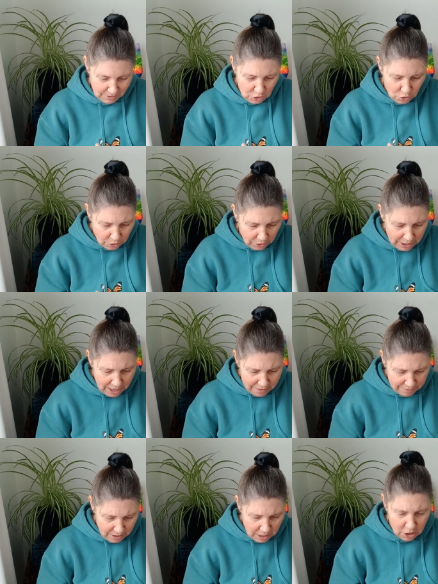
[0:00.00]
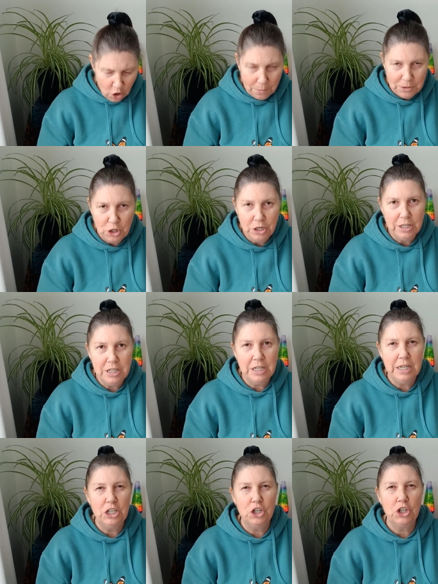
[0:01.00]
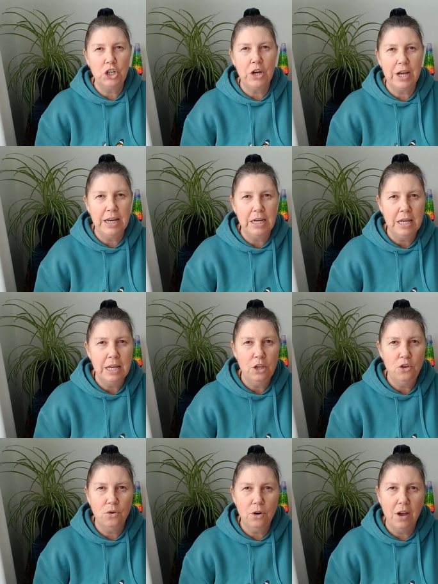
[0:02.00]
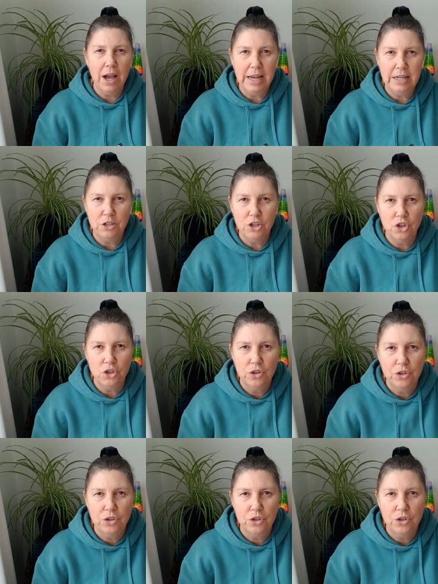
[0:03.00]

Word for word: You're going to have an opportunity to shine your light.